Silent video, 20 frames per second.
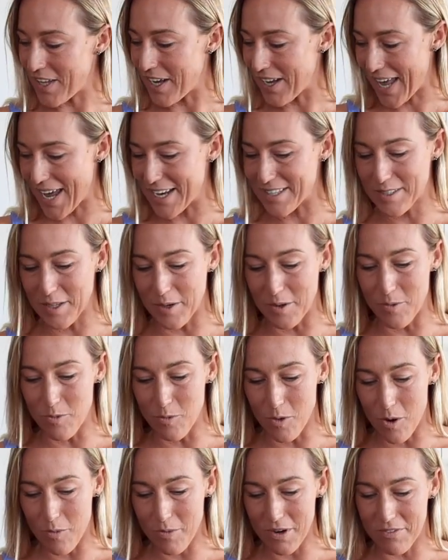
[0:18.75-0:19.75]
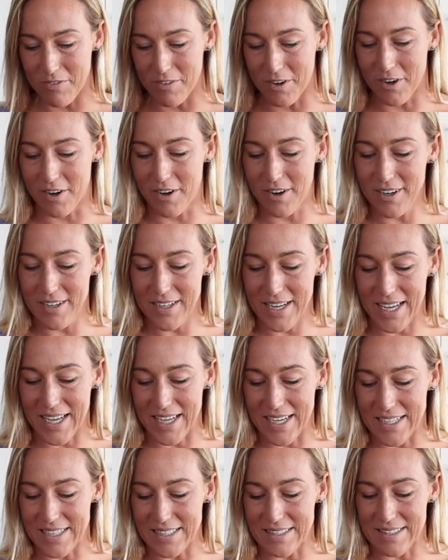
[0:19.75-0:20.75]
Okay, so what we've got
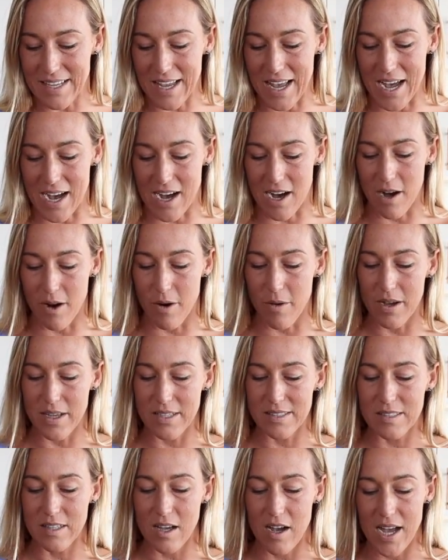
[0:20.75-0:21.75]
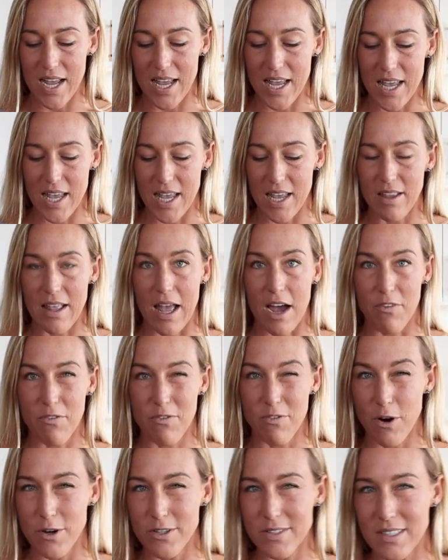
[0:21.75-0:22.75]
is our acai, our
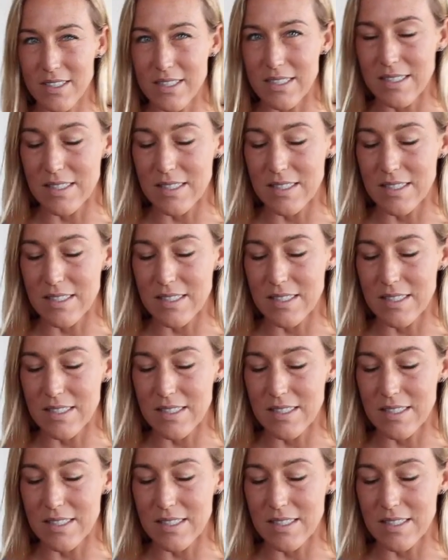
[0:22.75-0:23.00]
frozen